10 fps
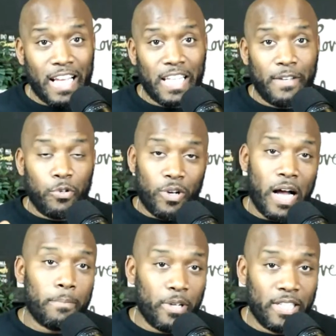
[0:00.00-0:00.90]
give you a
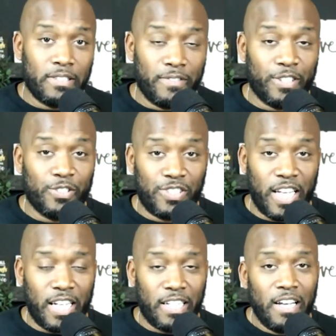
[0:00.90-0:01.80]
comprehensive
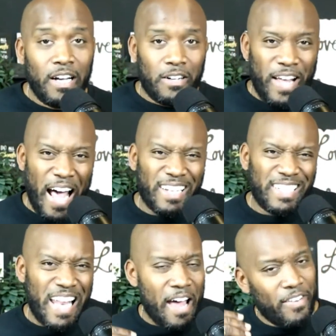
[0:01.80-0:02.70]
understanding of how to
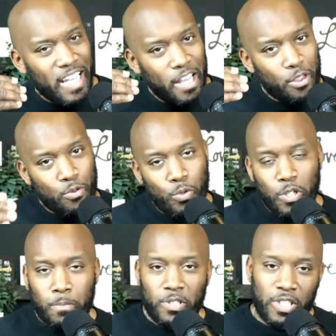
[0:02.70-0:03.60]
navigate through
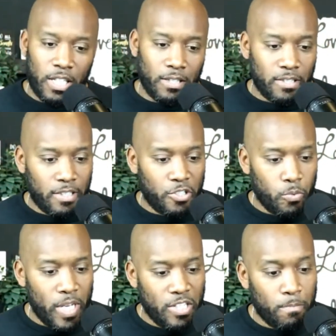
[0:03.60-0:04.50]
your particular
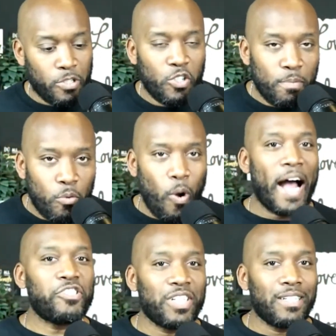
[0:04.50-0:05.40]
situation. But you've been
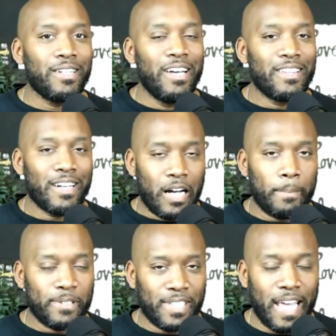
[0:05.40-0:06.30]
watching the
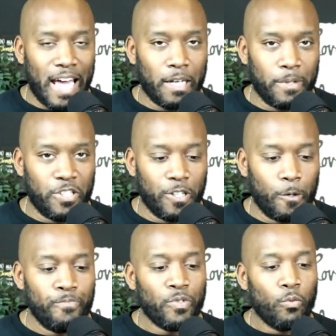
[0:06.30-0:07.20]
Couples Academy
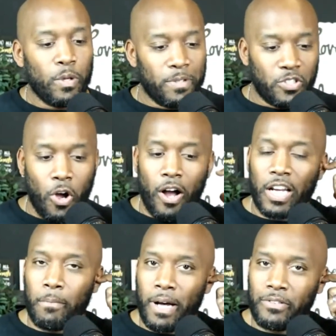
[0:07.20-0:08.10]
show. We've been talking
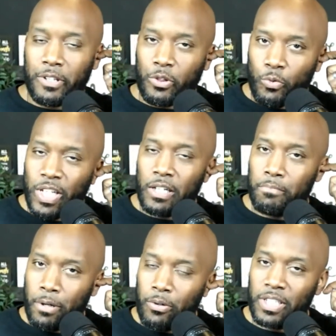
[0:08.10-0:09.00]
about the 3
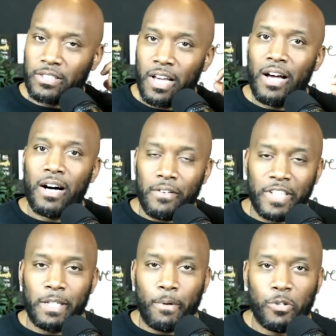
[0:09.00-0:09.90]
components of an
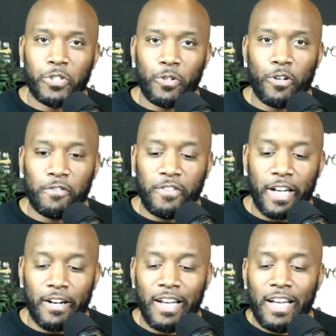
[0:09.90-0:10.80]
emotional
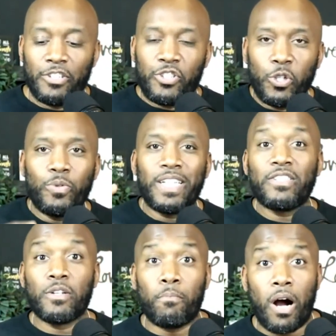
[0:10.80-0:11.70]
affair. Tune in
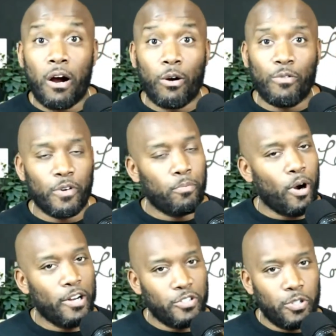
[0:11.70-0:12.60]
tomorrow for
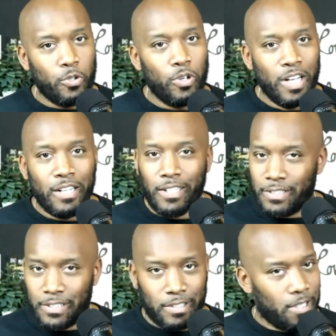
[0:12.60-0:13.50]
part 2, because
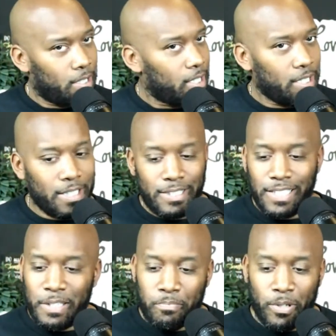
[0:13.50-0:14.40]
it's going to get
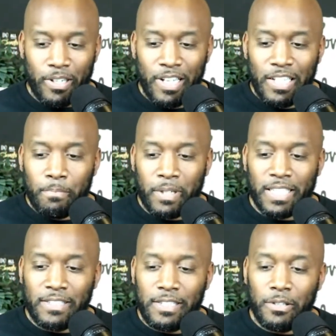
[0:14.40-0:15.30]
deeper. But
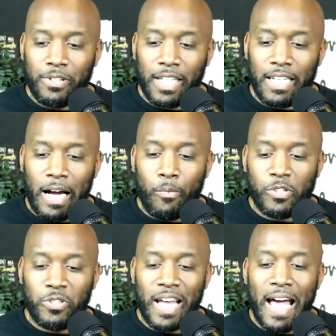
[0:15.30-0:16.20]
until then, I
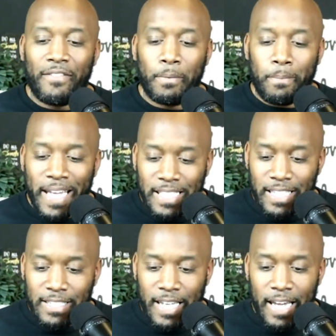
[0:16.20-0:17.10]
want you to have an
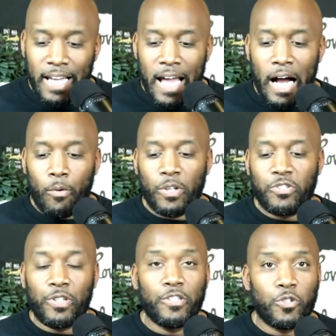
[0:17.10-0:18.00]
amazing day. I want
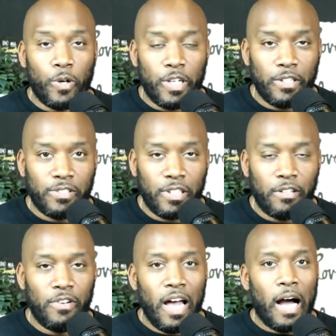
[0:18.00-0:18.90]
you to enjoy
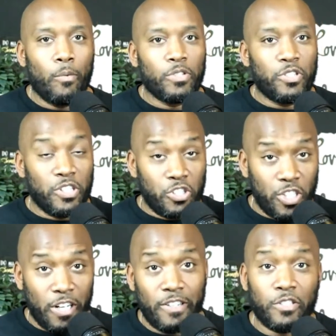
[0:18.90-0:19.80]
yourself. I want you to
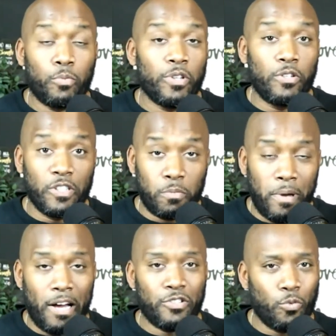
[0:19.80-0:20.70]
share this with your
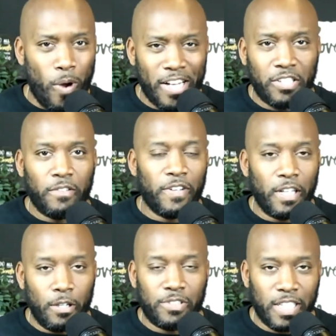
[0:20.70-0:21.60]
spouse. Watch the
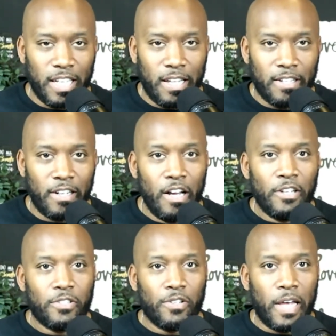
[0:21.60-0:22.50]
video together
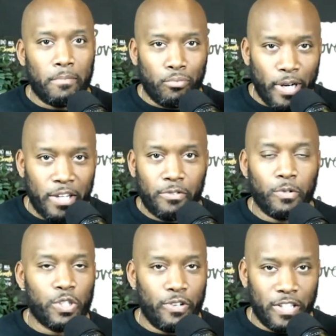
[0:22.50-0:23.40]
so that breakthrough
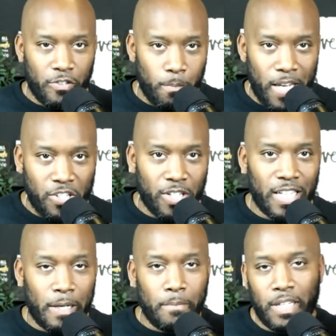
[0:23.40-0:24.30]
and transformation
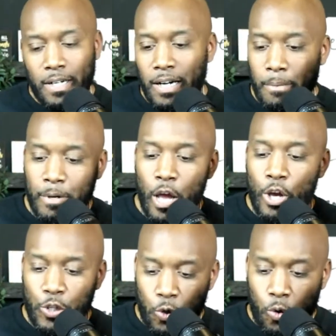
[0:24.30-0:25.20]
can become
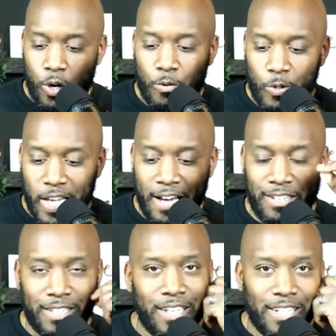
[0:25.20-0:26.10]
your
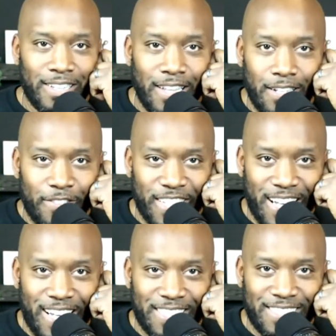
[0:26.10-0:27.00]
reality. Love you guys.